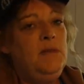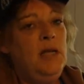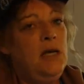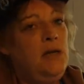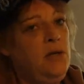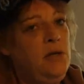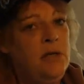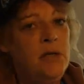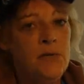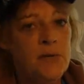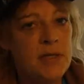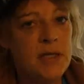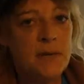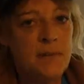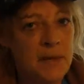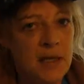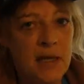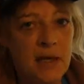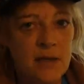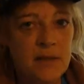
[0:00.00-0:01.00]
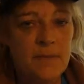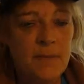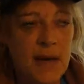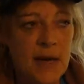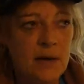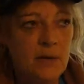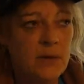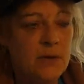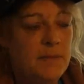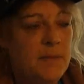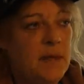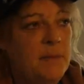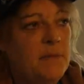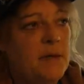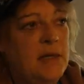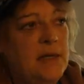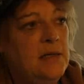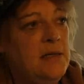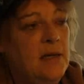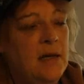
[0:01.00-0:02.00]
I knew there was something else backward
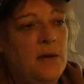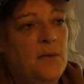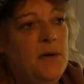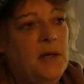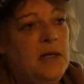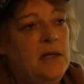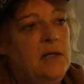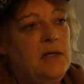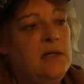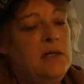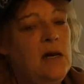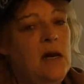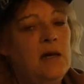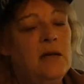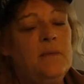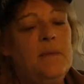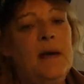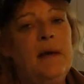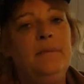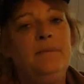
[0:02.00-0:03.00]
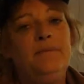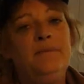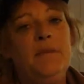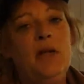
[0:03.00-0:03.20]
memories that I wanted to talk about.